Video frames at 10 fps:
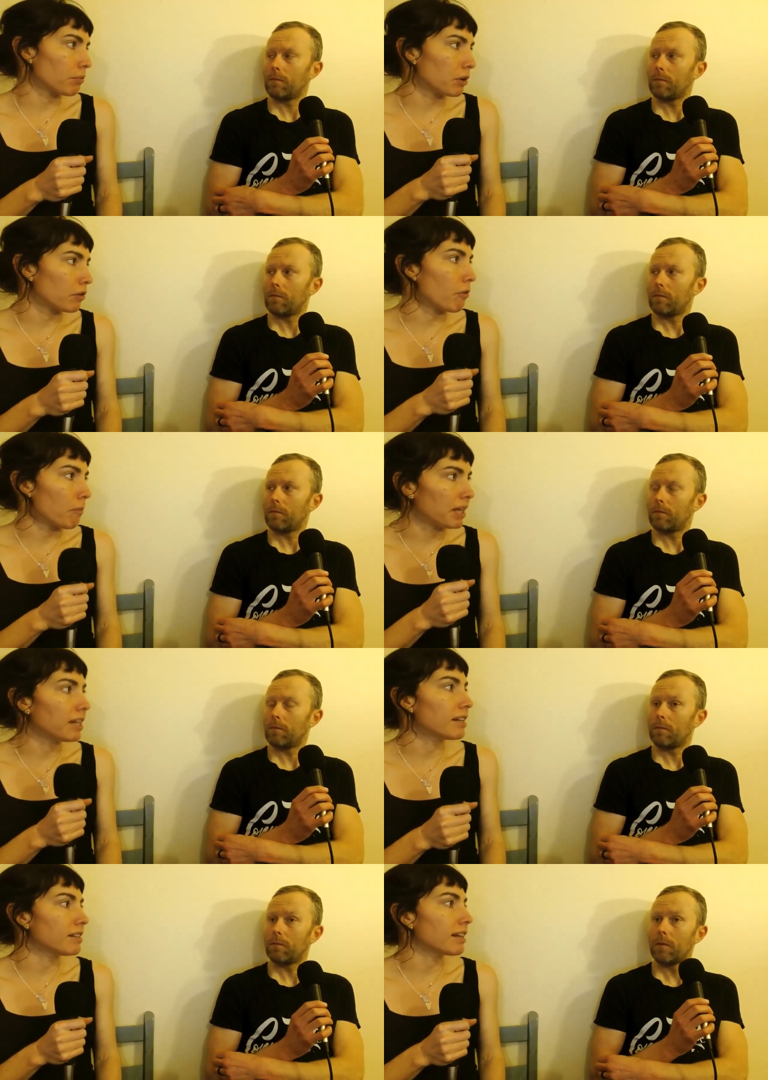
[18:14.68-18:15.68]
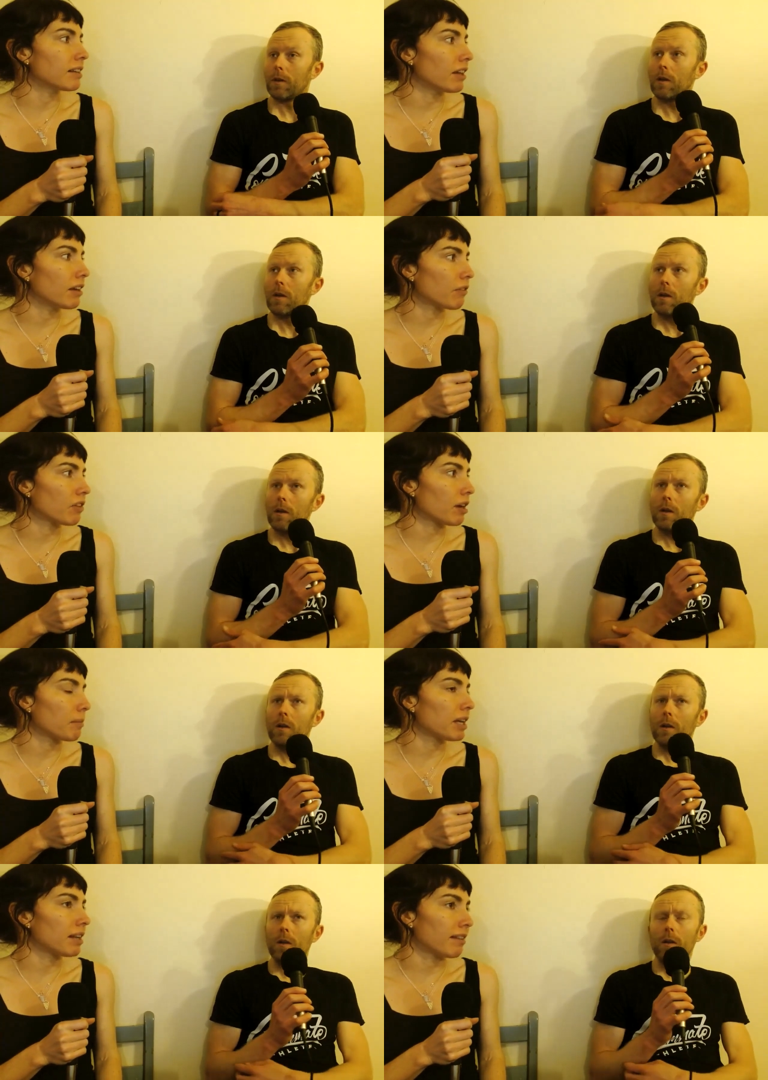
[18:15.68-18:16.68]
Speaker 1: this is where your Romanian deadlifts
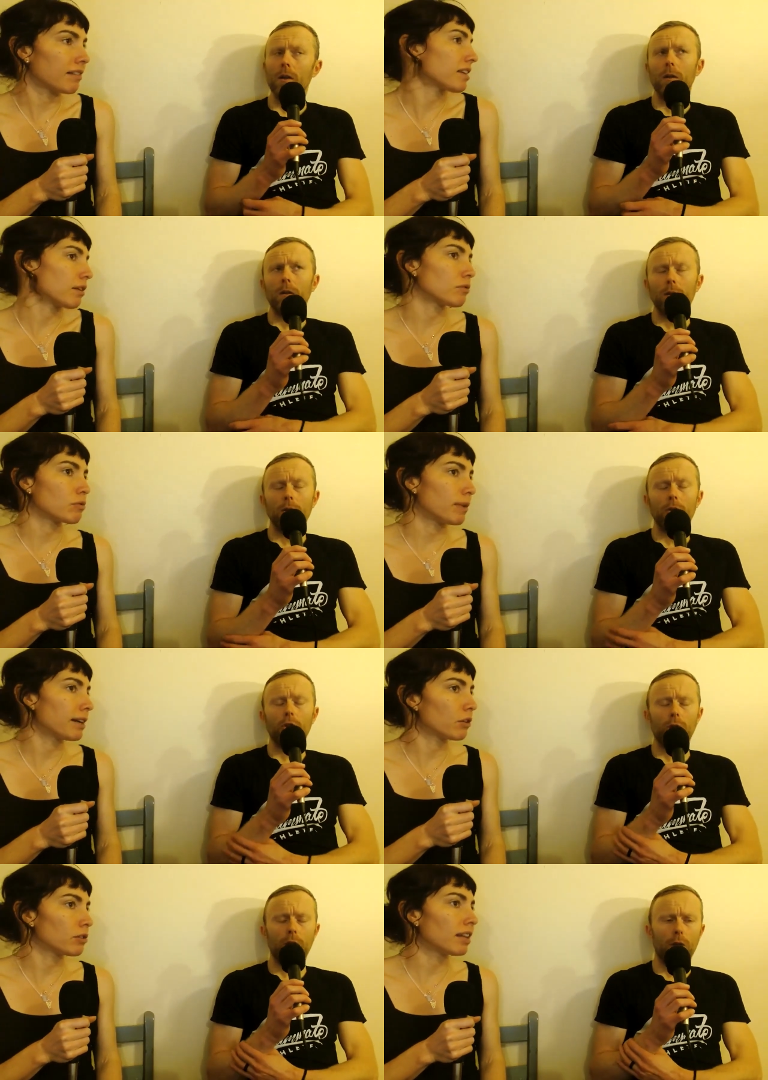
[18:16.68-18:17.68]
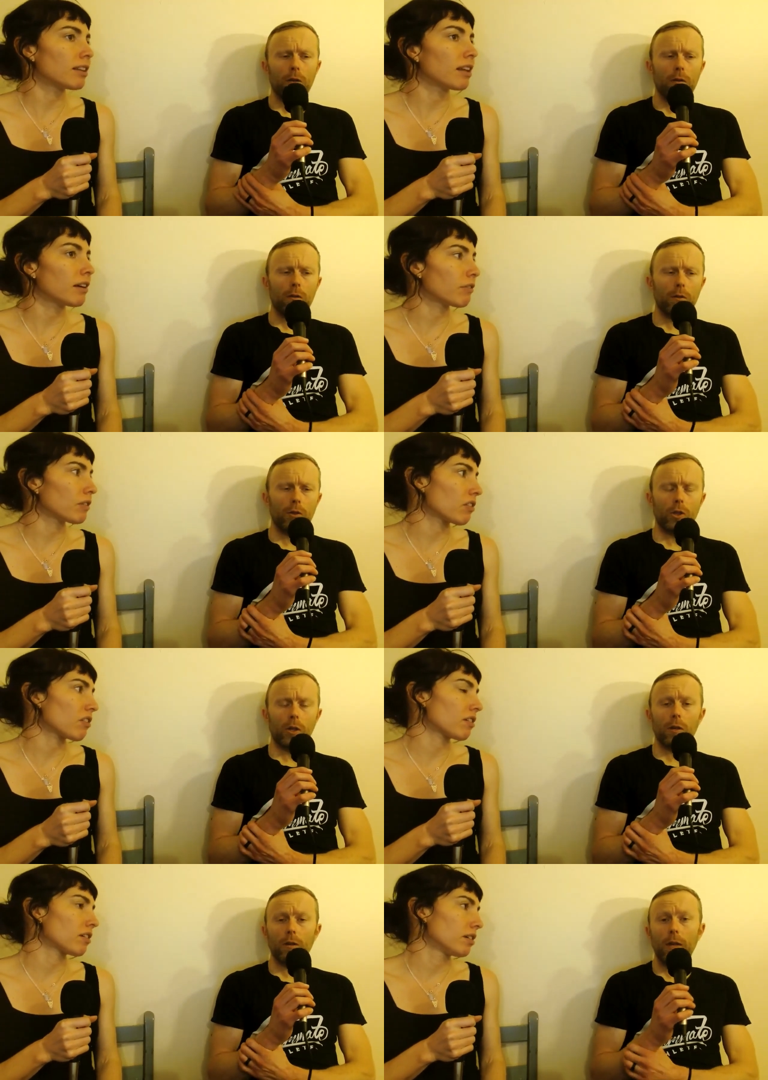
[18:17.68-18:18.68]
come in instead of just regular sure. deadlifts.
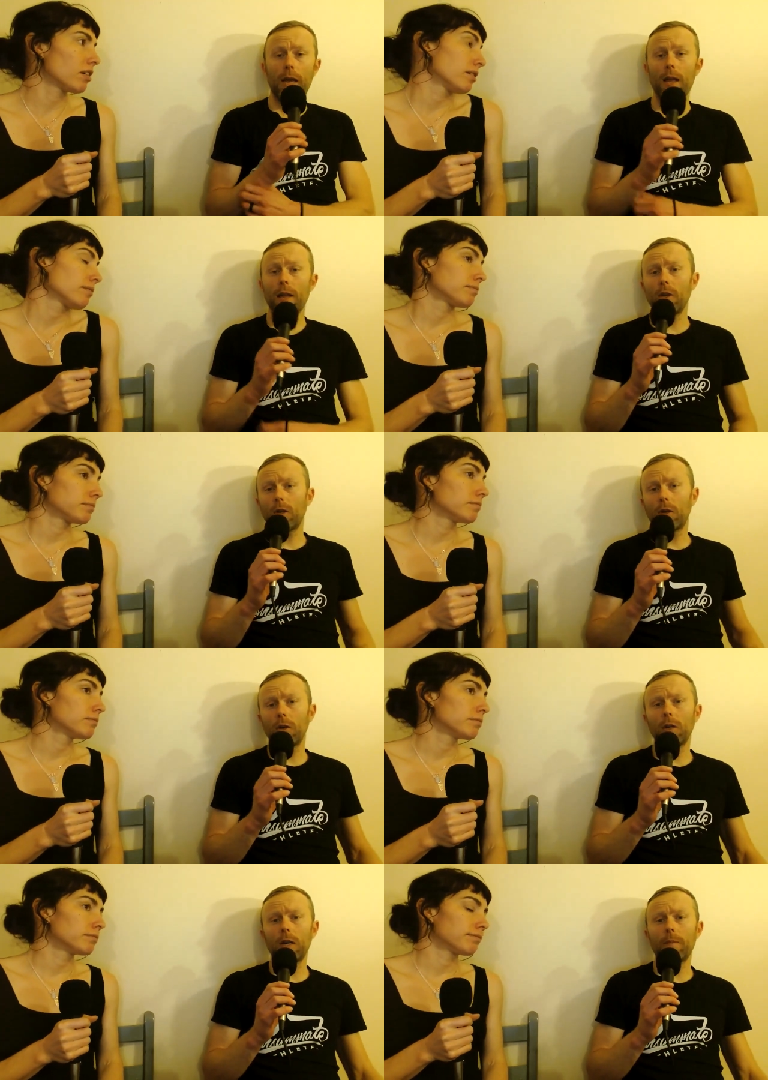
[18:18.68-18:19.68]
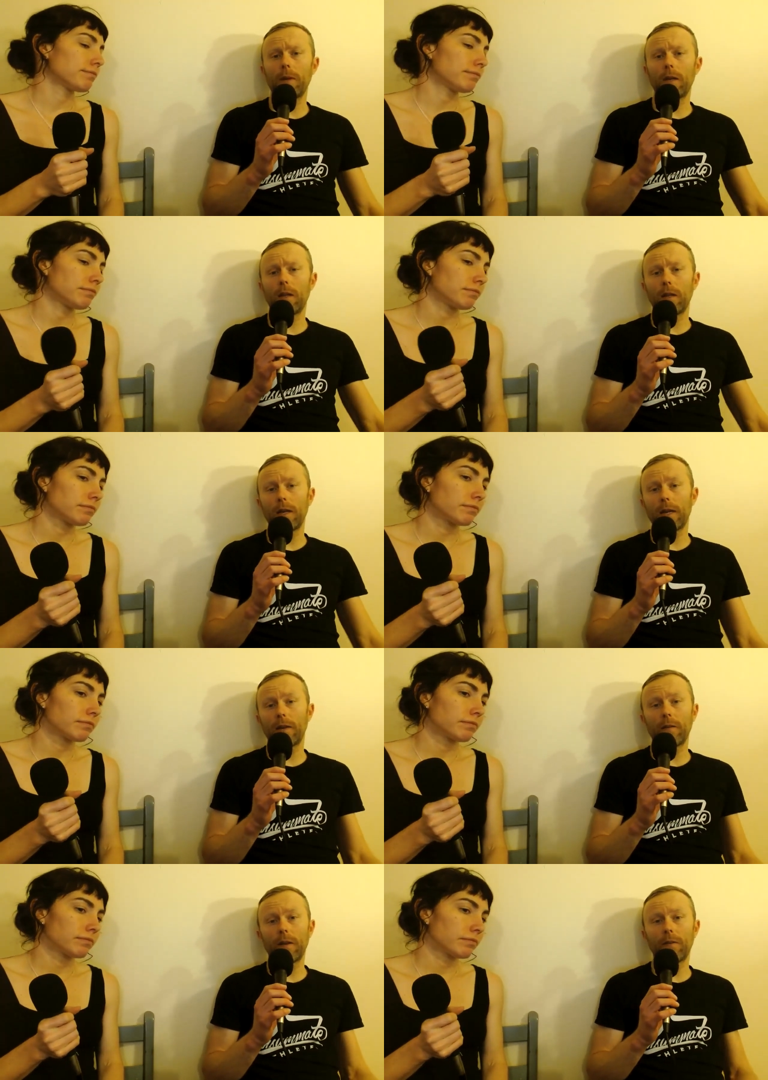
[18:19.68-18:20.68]
Speaker 2: Sure. Yeah, and you could. I mean,
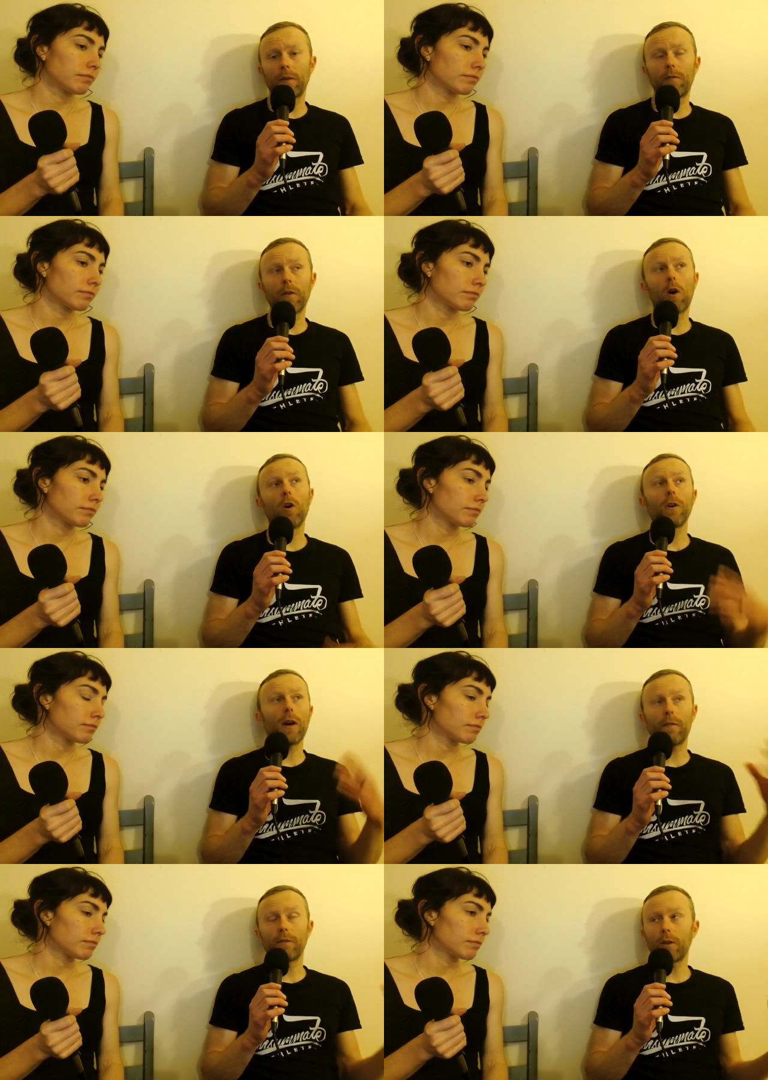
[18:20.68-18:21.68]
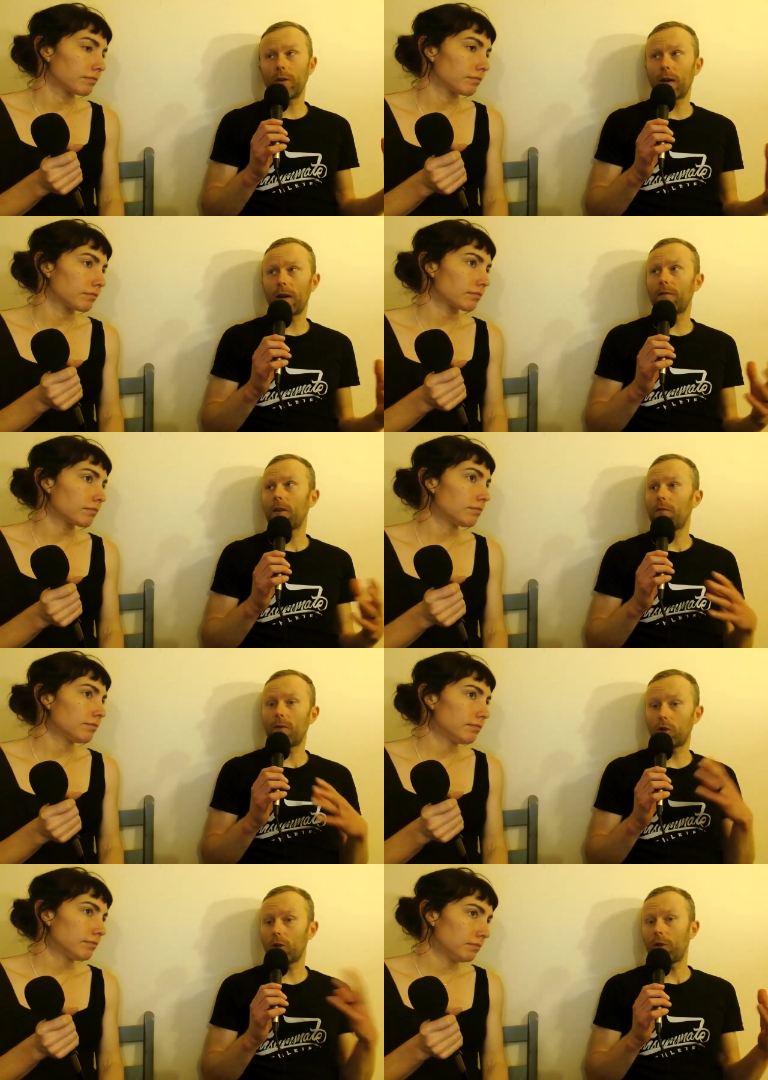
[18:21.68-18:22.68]
again, if, if all you have is all you have,
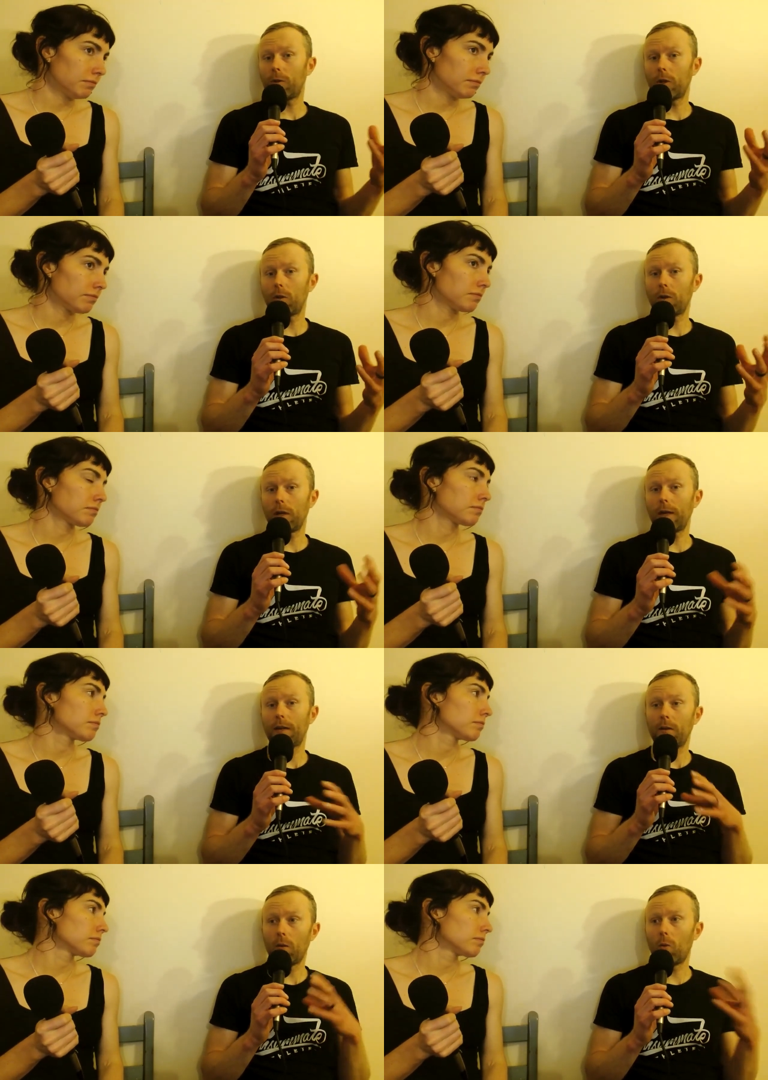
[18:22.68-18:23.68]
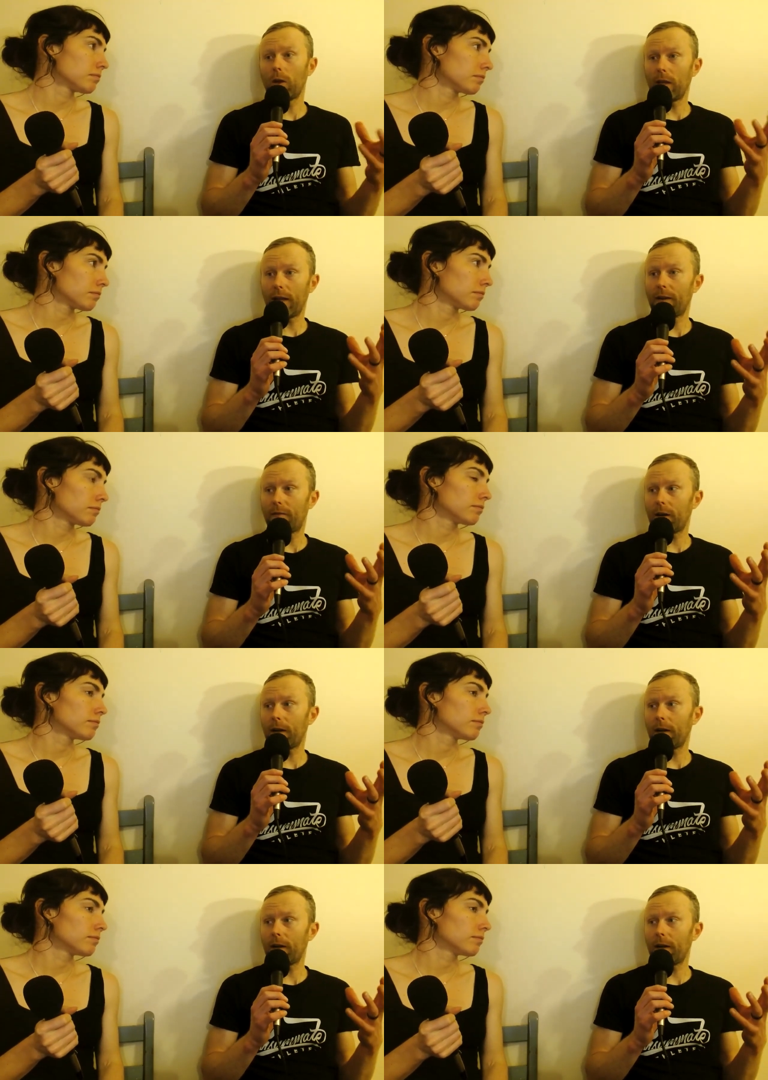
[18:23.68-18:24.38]
then for sure you would go to like a one leg